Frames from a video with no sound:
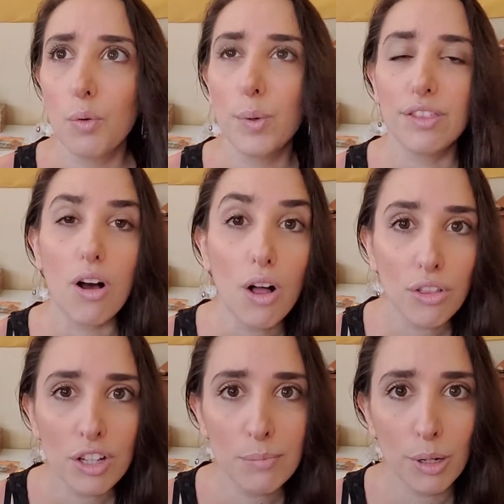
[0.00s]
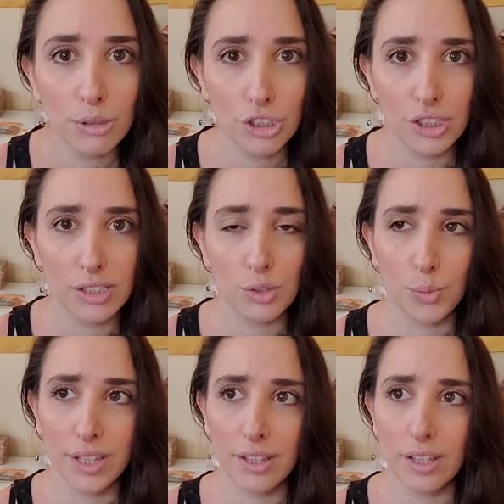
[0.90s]
with all the emotions
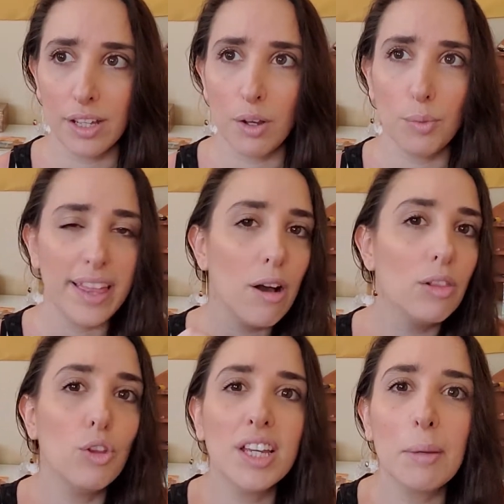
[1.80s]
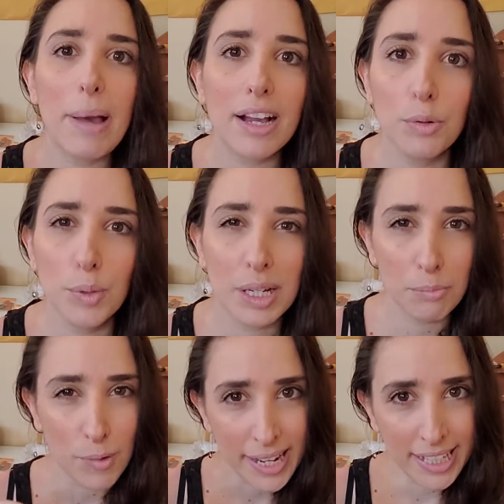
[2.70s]
without looking back at what
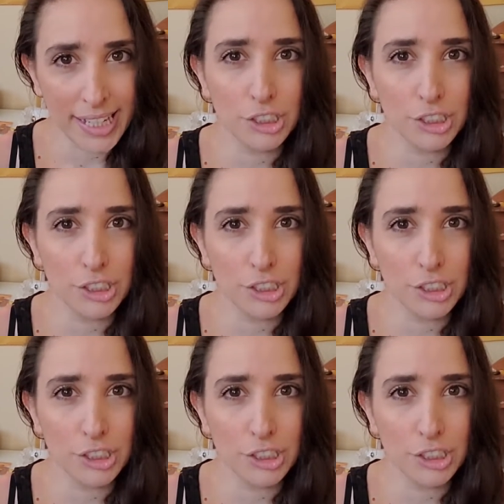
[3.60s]
I'm writing.